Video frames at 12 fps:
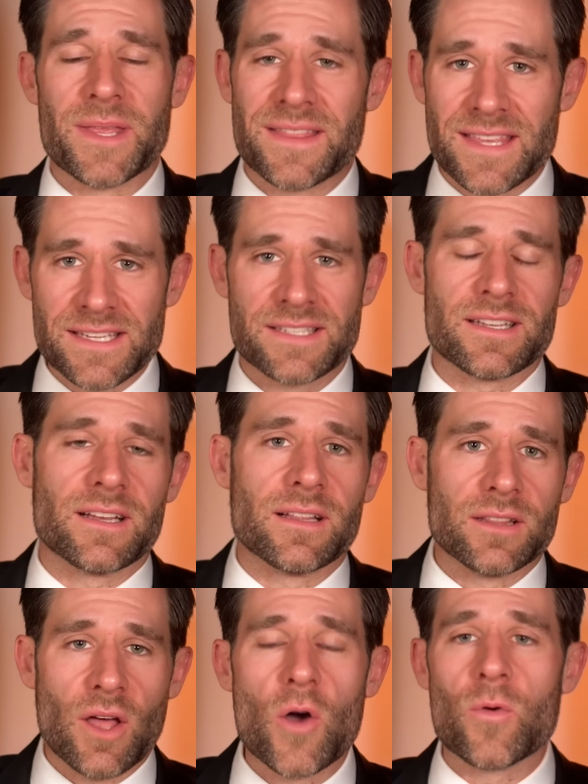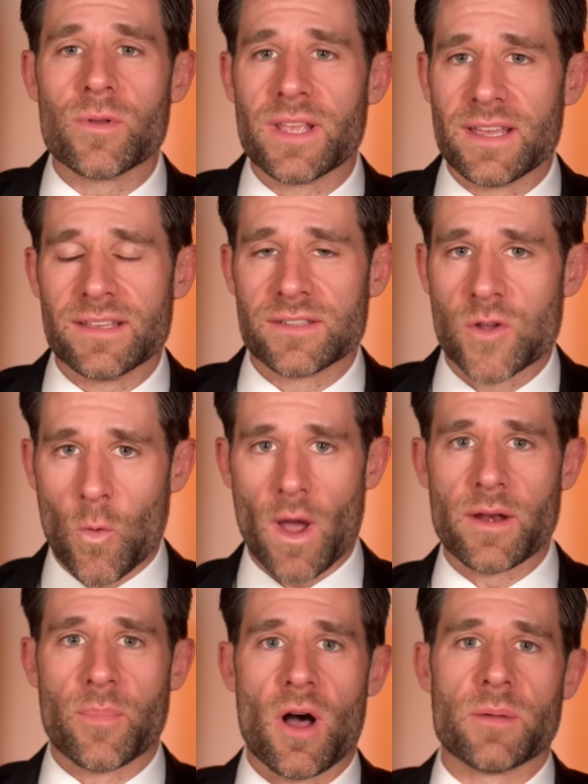I mean, this alone is
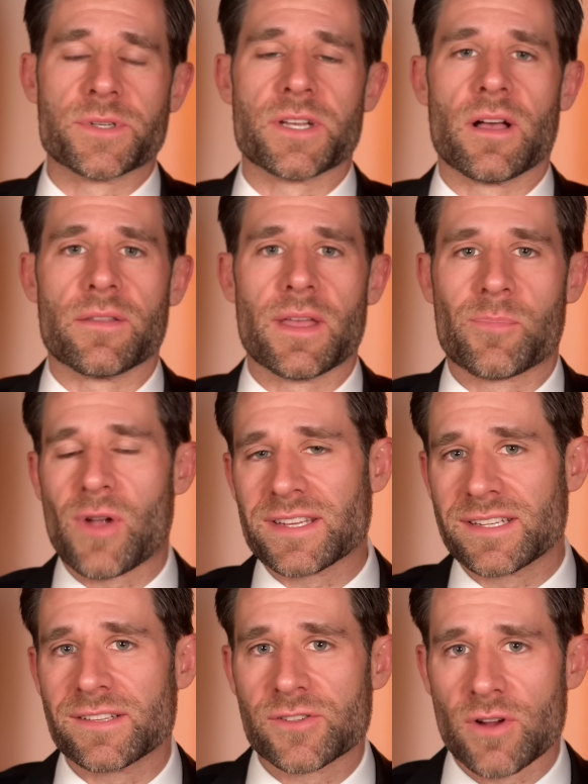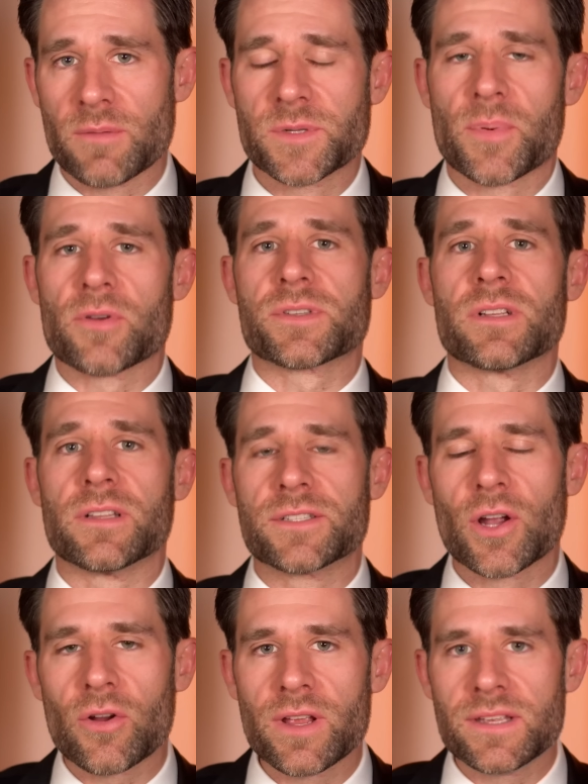quite a bombshell, that President Trump's personal
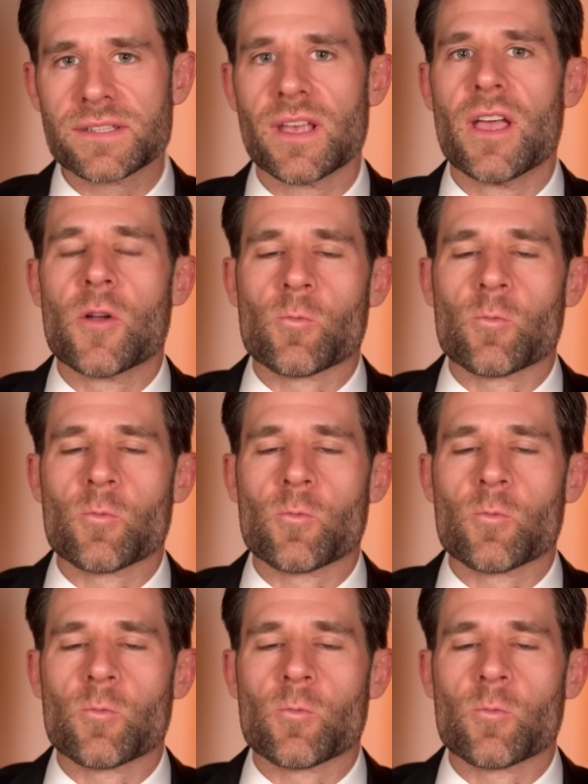attorneys